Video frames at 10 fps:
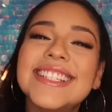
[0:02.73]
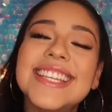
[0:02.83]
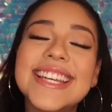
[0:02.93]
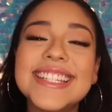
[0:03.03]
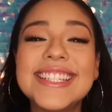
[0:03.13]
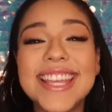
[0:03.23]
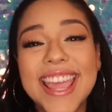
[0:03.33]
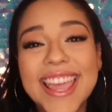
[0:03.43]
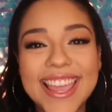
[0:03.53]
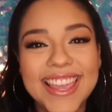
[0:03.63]

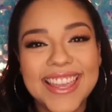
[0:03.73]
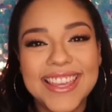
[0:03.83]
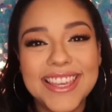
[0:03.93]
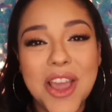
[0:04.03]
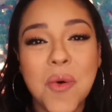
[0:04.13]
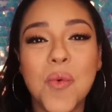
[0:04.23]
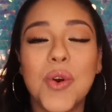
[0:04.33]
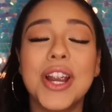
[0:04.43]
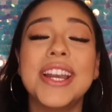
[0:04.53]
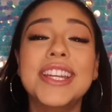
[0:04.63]
Today,
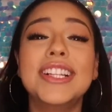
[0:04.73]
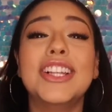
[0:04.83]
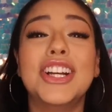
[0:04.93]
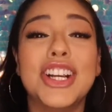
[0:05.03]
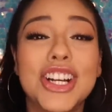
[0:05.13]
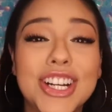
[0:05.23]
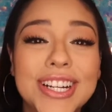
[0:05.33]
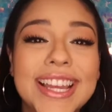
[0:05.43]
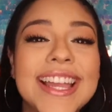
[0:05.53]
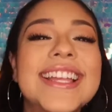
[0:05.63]
we're gonna learn